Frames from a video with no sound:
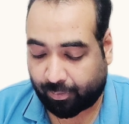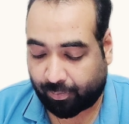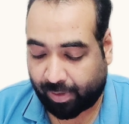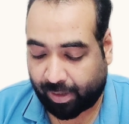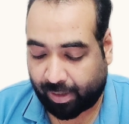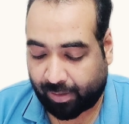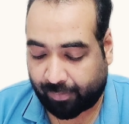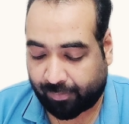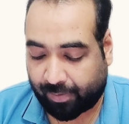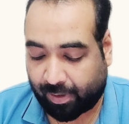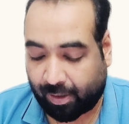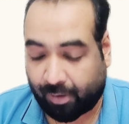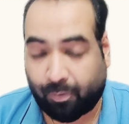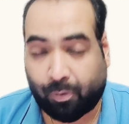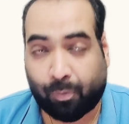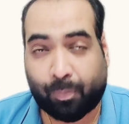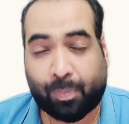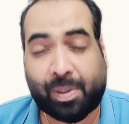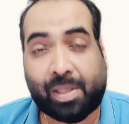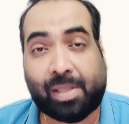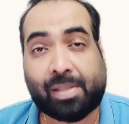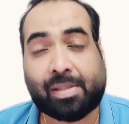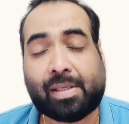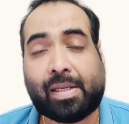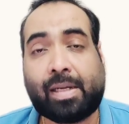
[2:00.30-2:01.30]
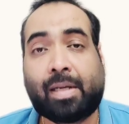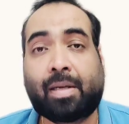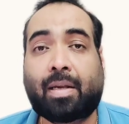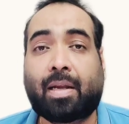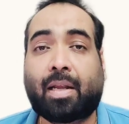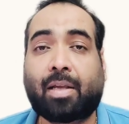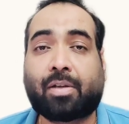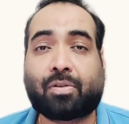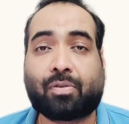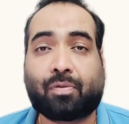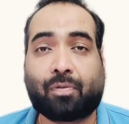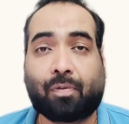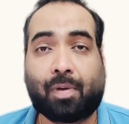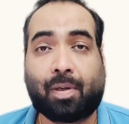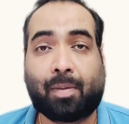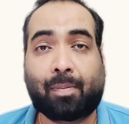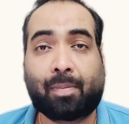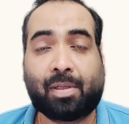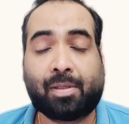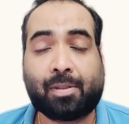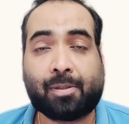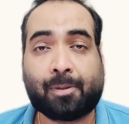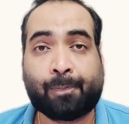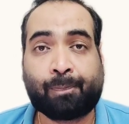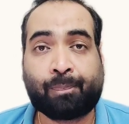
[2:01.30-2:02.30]
25 rupees in next 12
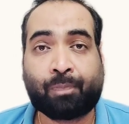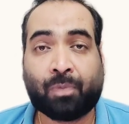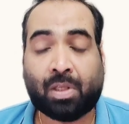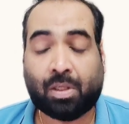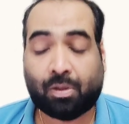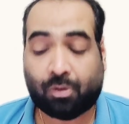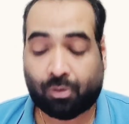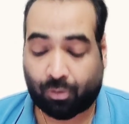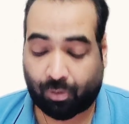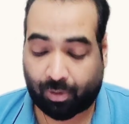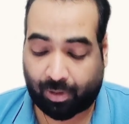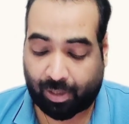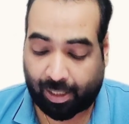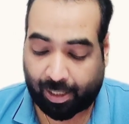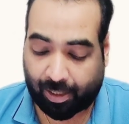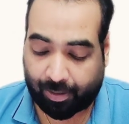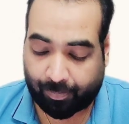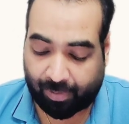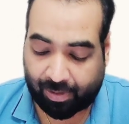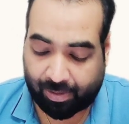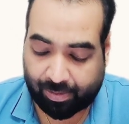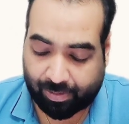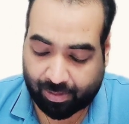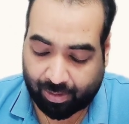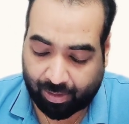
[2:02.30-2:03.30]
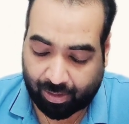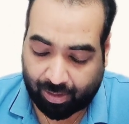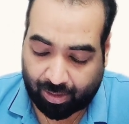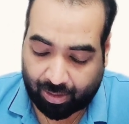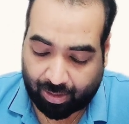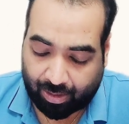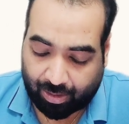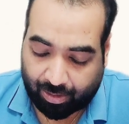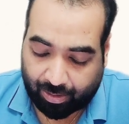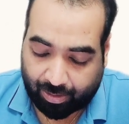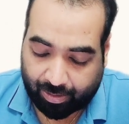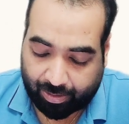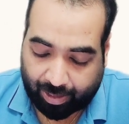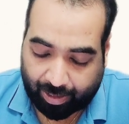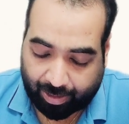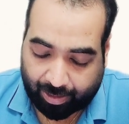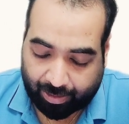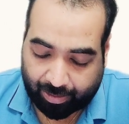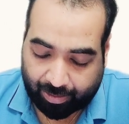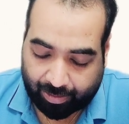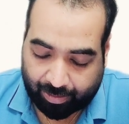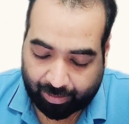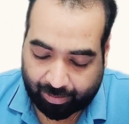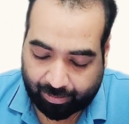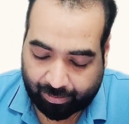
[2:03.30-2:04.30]
months. So that means
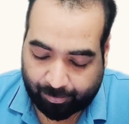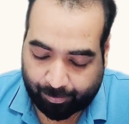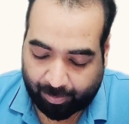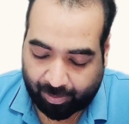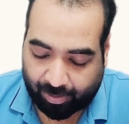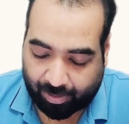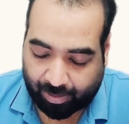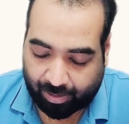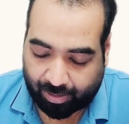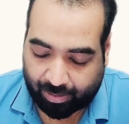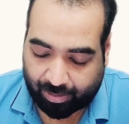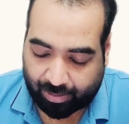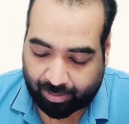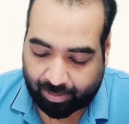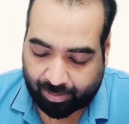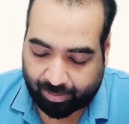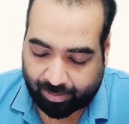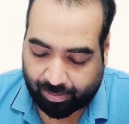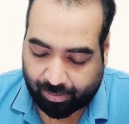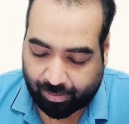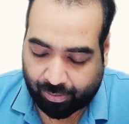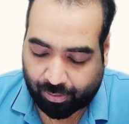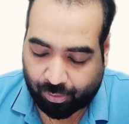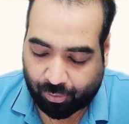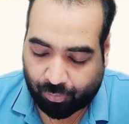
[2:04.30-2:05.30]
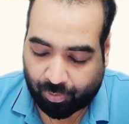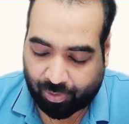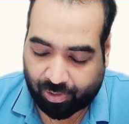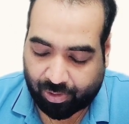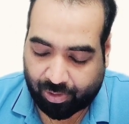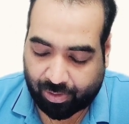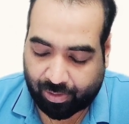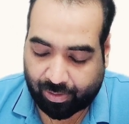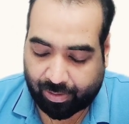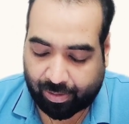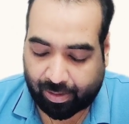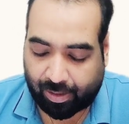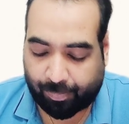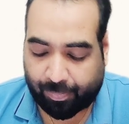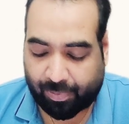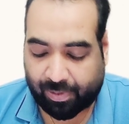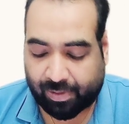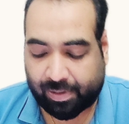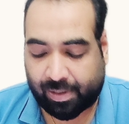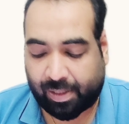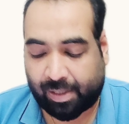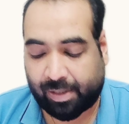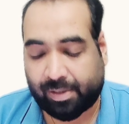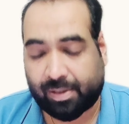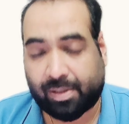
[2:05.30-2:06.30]
technically speaking, this situation
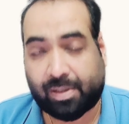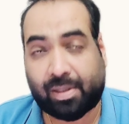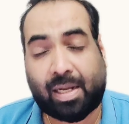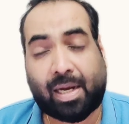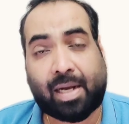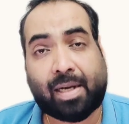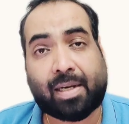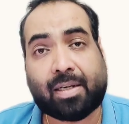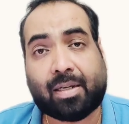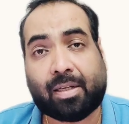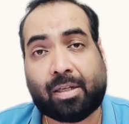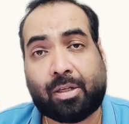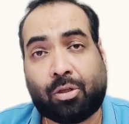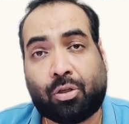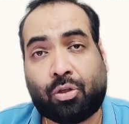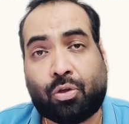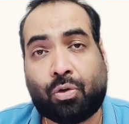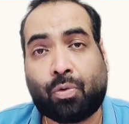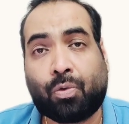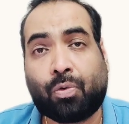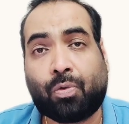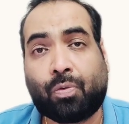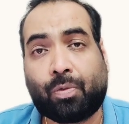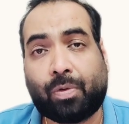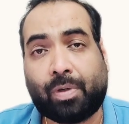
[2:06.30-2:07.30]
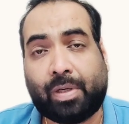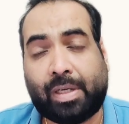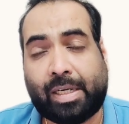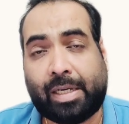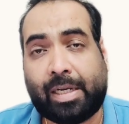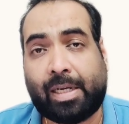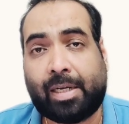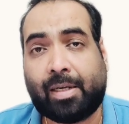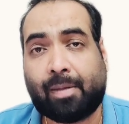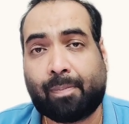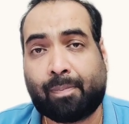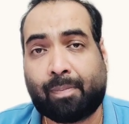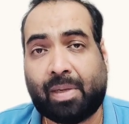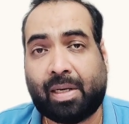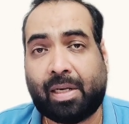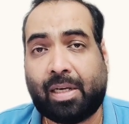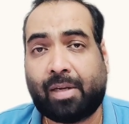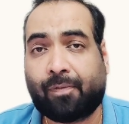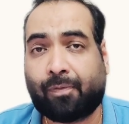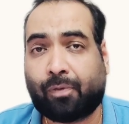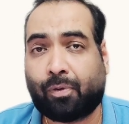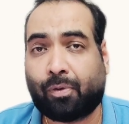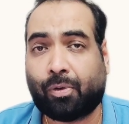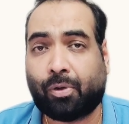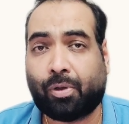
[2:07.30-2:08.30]
represents that you need
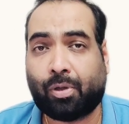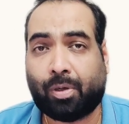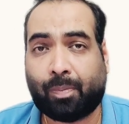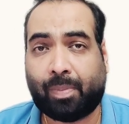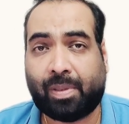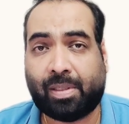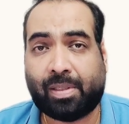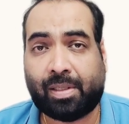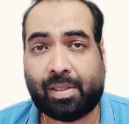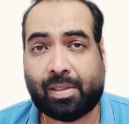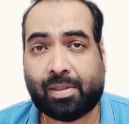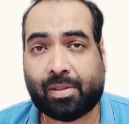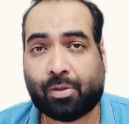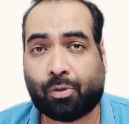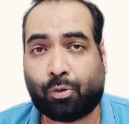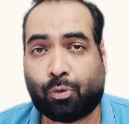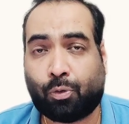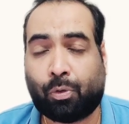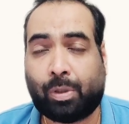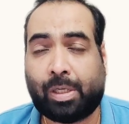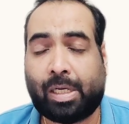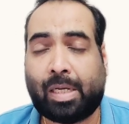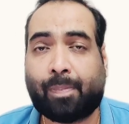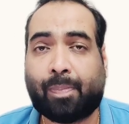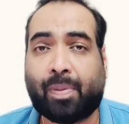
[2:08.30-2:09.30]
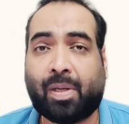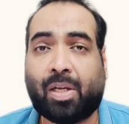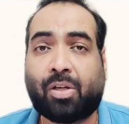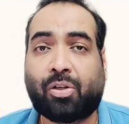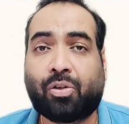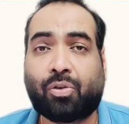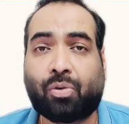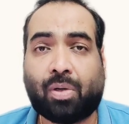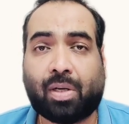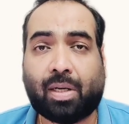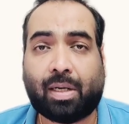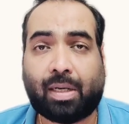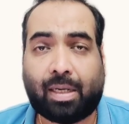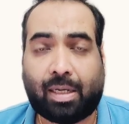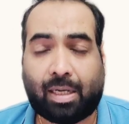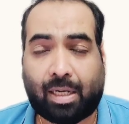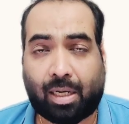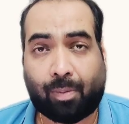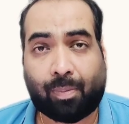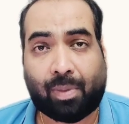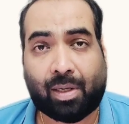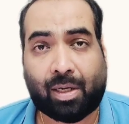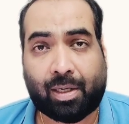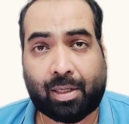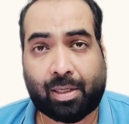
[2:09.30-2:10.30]
money for your business to repay your
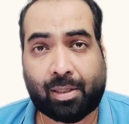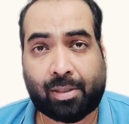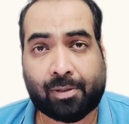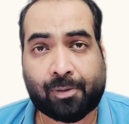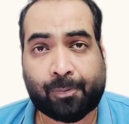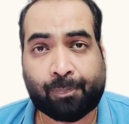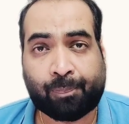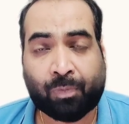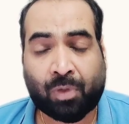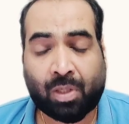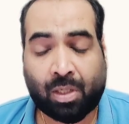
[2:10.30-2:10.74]
liabilities.